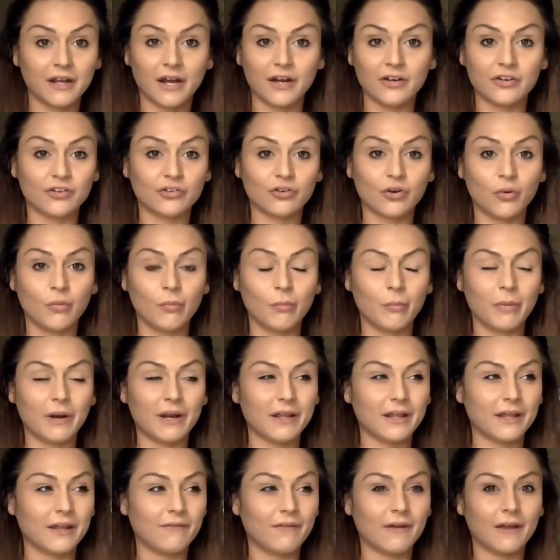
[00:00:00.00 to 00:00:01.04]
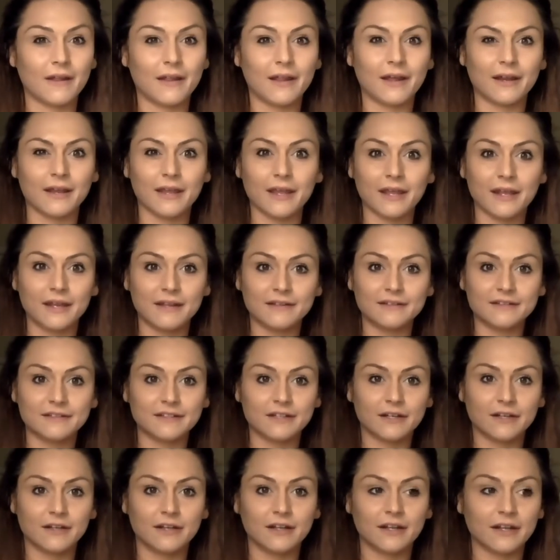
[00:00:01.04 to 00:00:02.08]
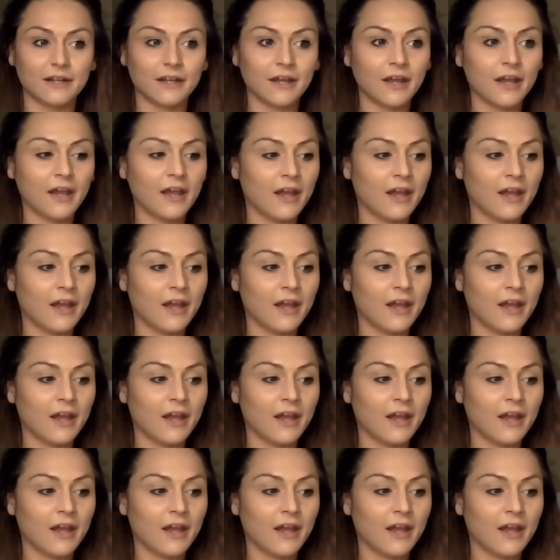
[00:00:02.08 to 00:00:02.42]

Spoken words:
I just couldn't believe it, like, instantly.